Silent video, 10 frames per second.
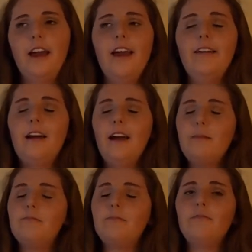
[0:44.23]
I,
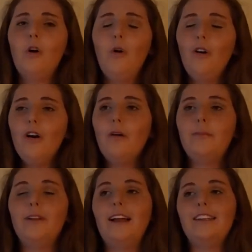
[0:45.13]
I'm
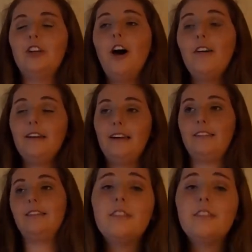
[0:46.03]
horrible at talking.